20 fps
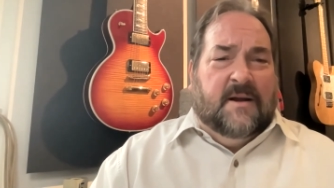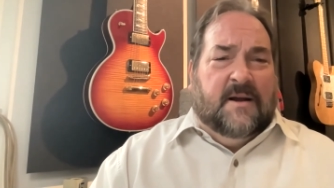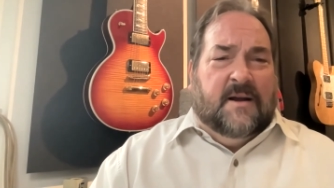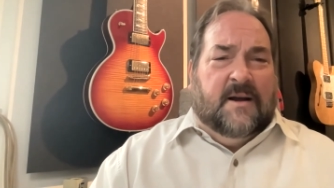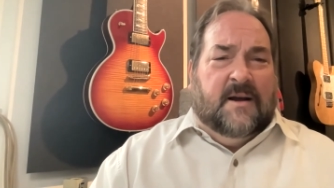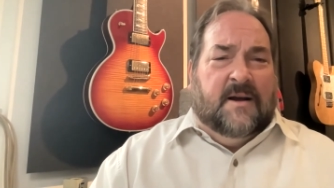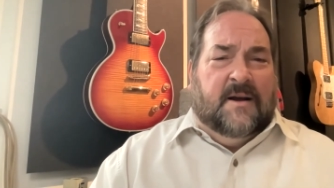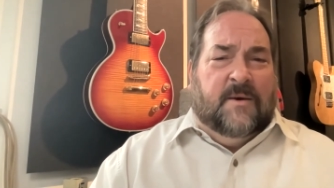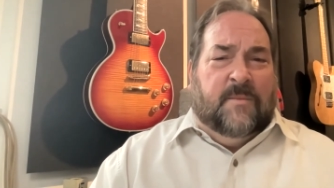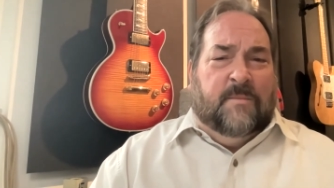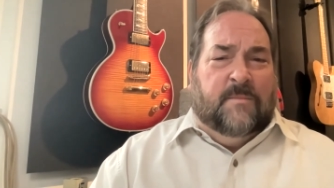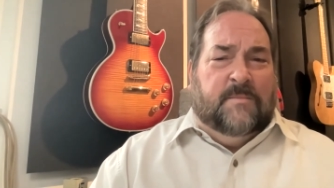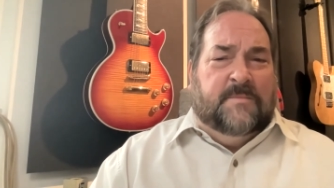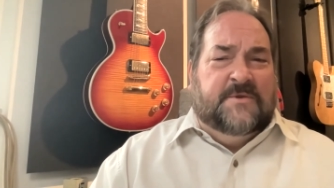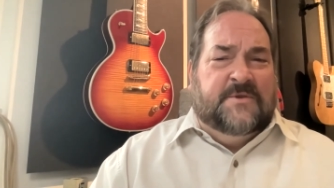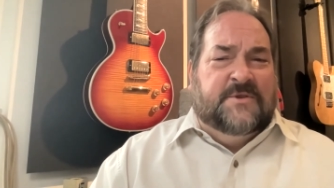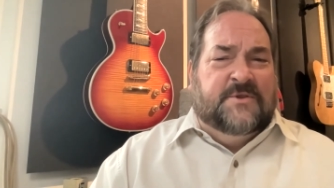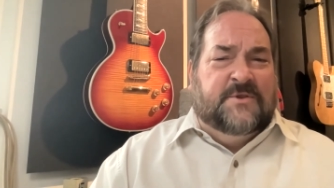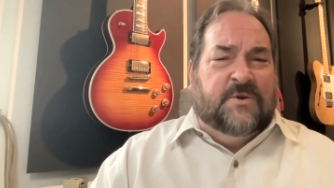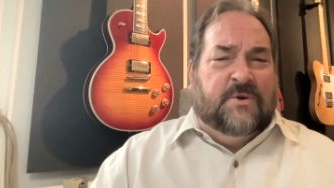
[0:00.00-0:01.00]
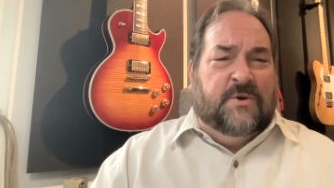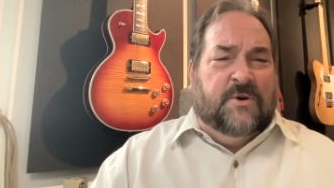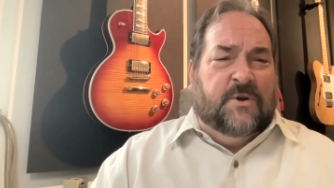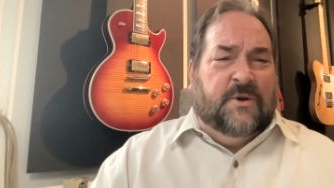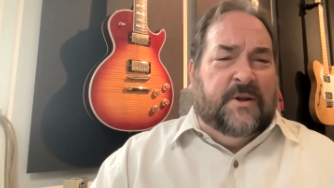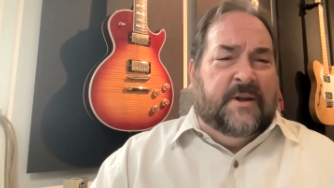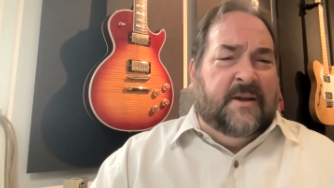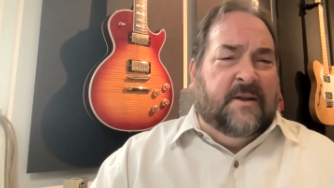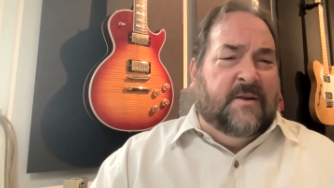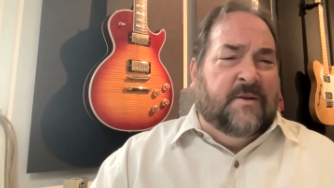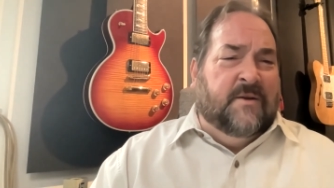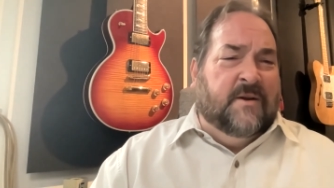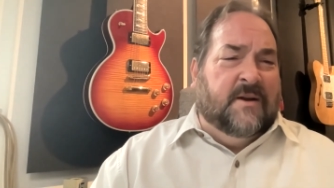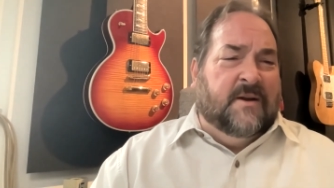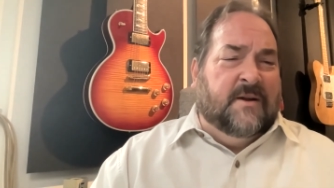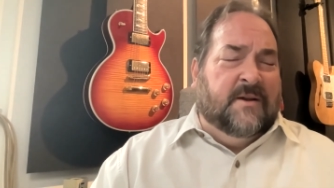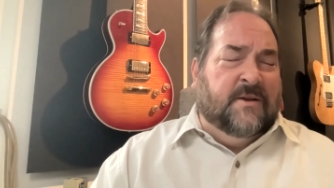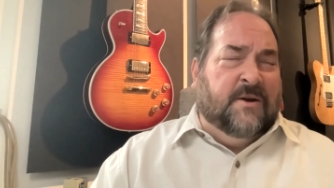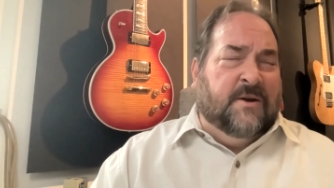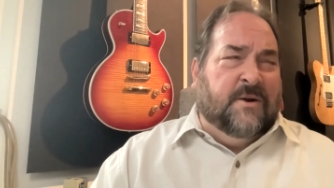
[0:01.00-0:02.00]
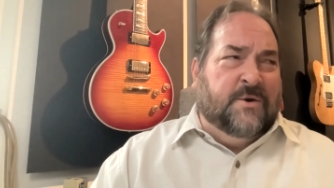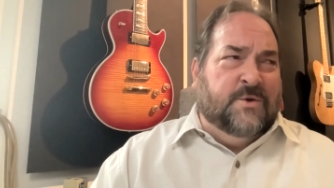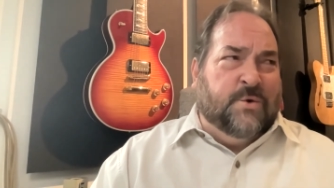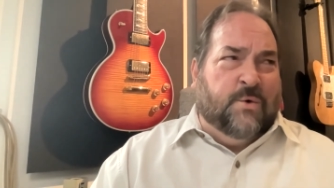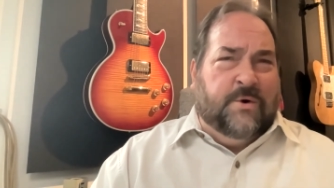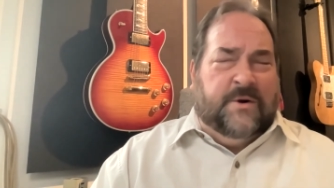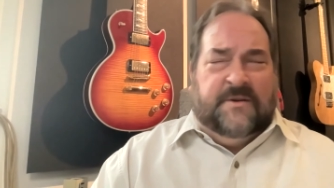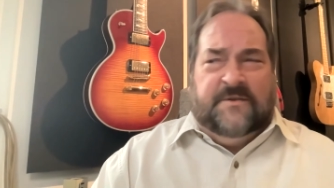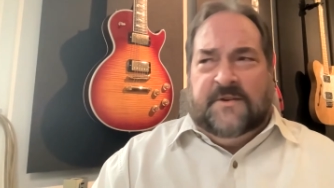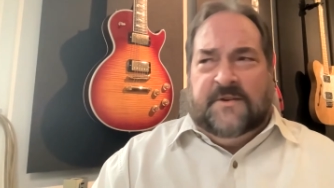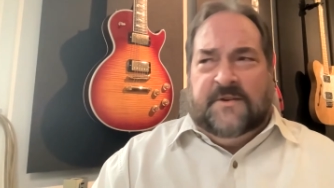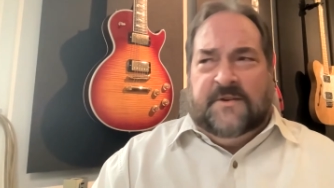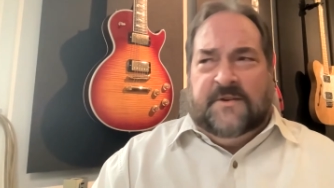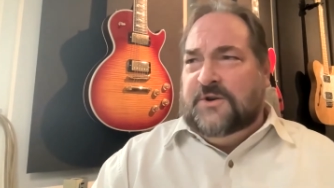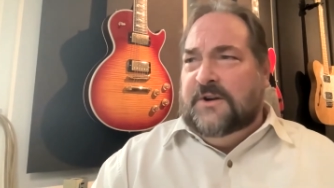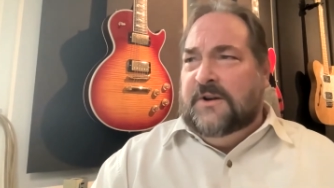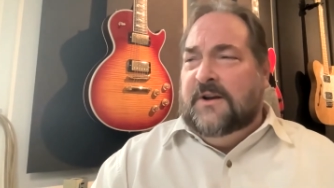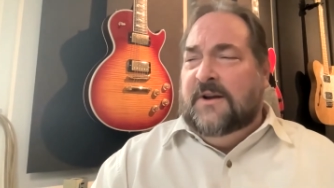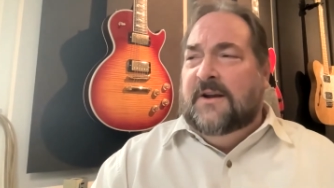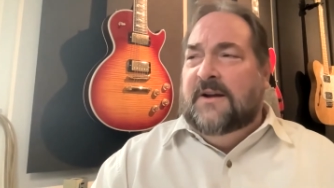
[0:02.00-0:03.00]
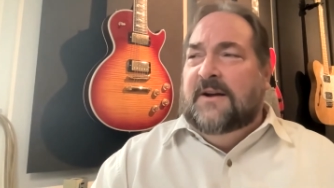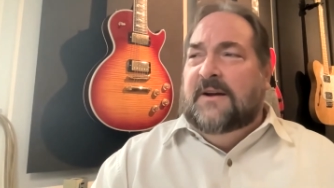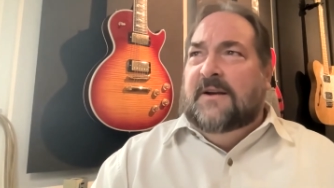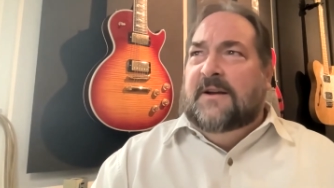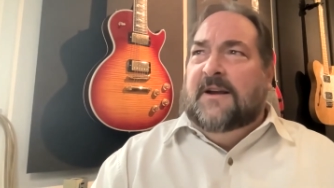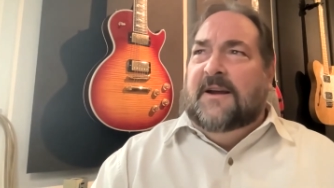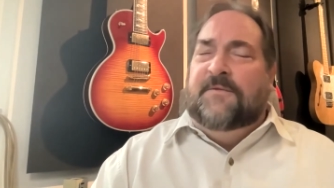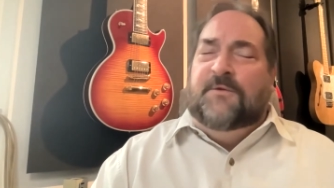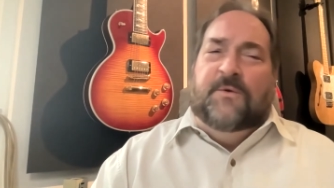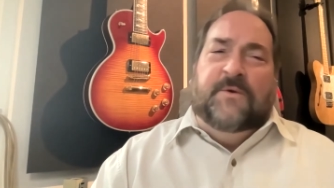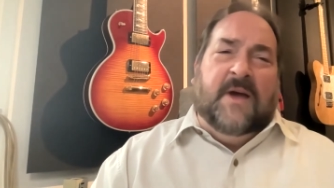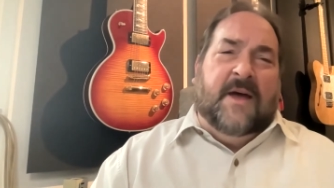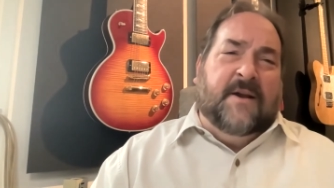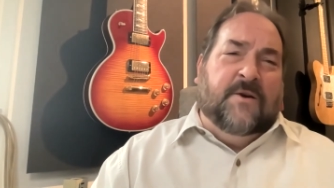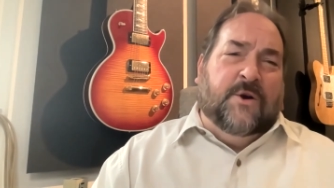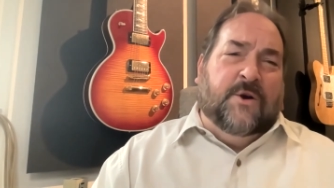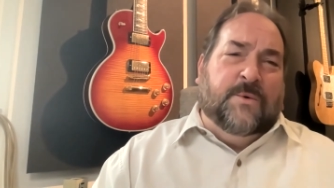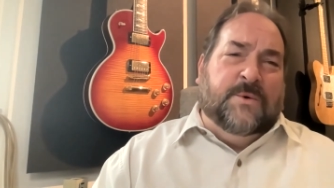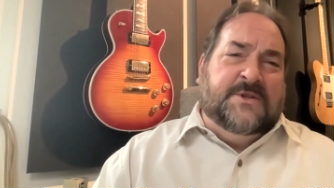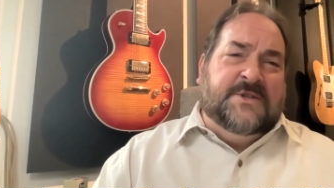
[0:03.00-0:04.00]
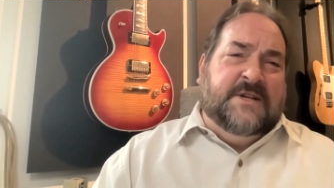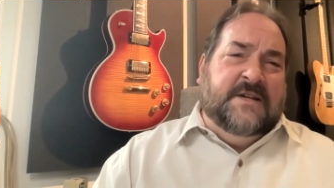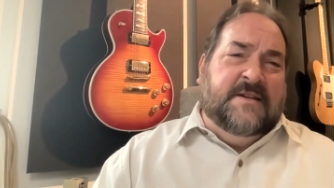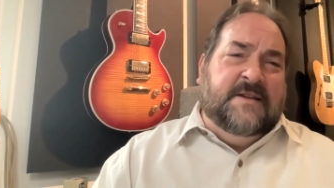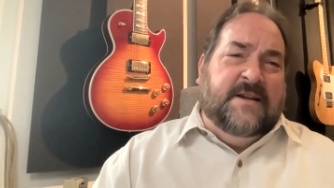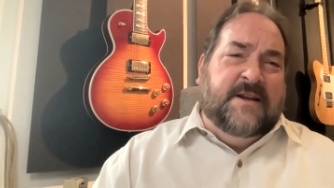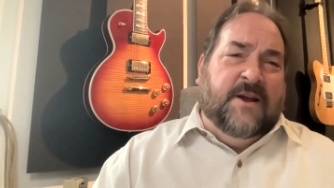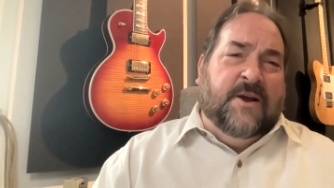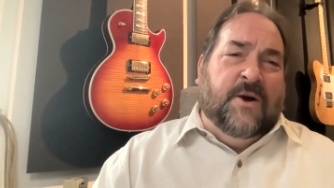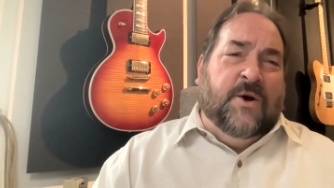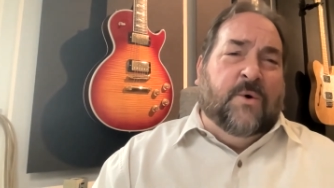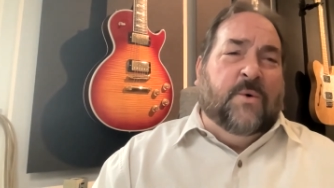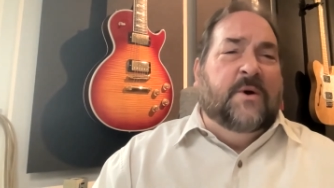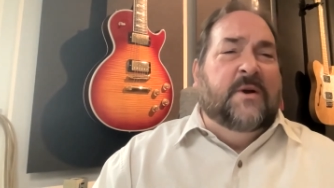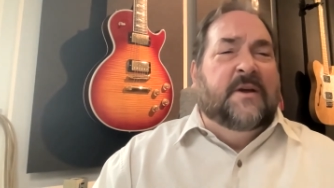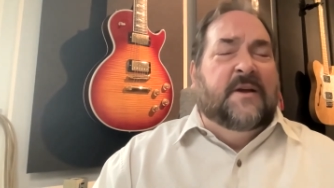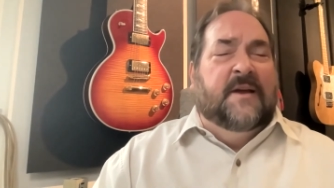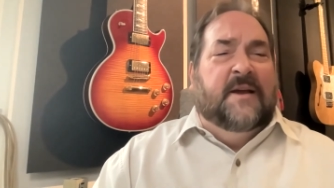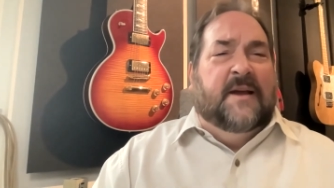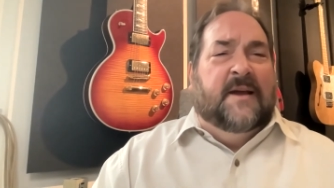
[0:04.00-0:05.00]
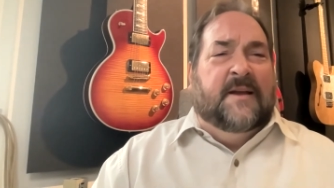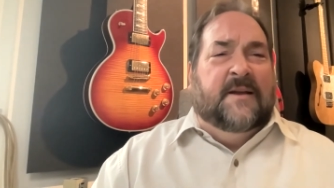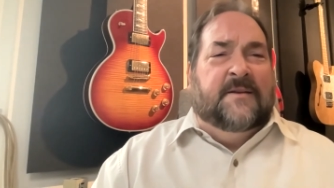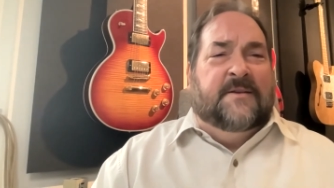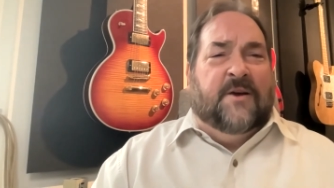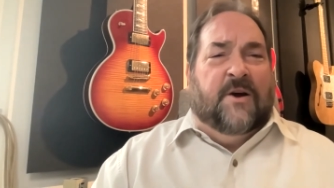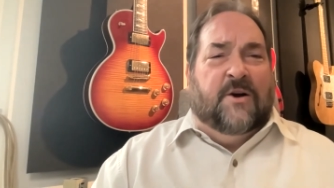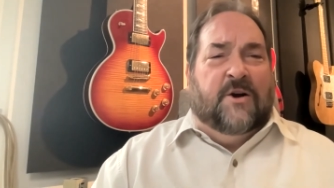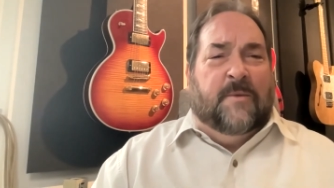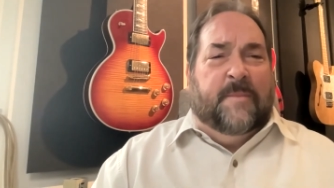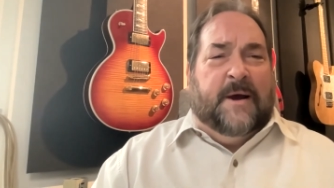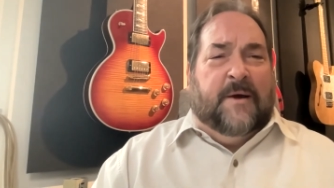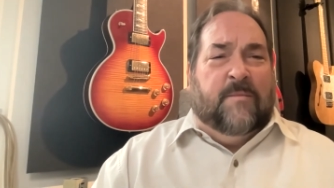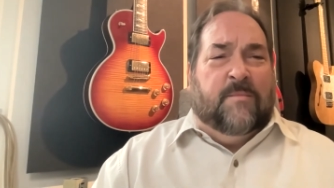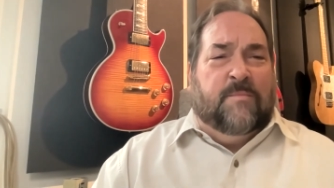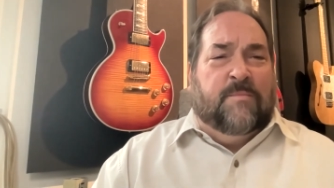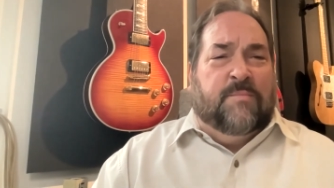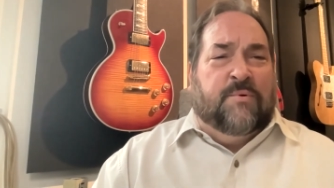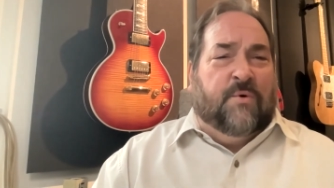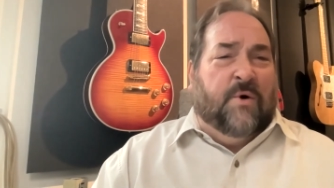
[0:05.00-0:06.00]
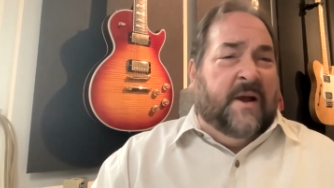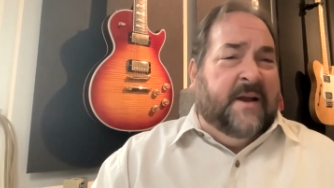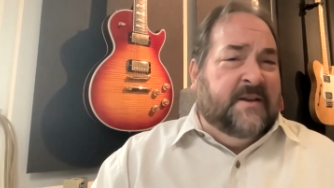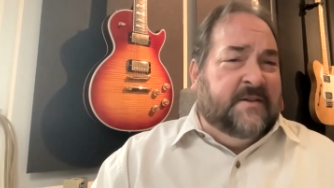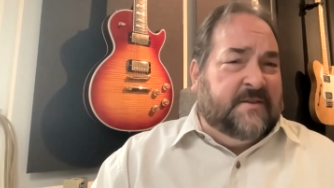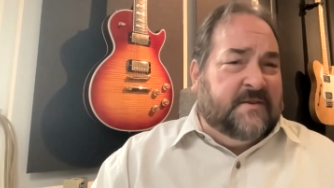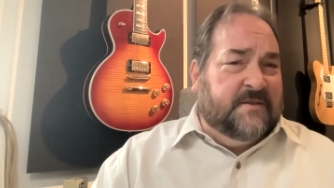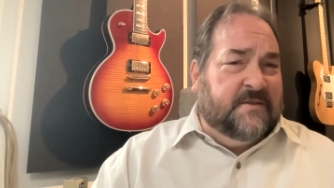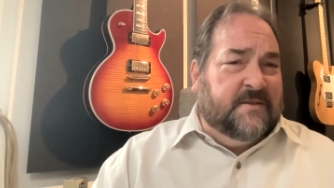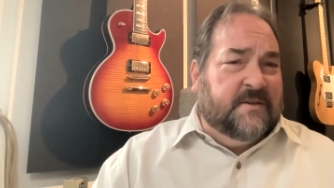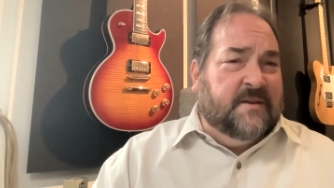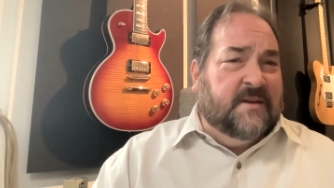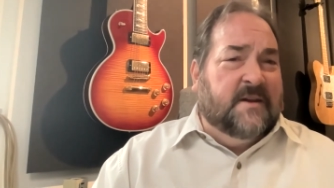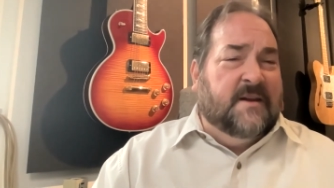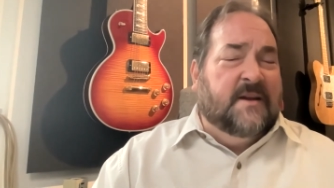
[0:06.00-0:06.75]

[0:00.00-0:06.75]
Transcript: Um, certainly, a large organization, if you've got to go to a CTO and talk about price,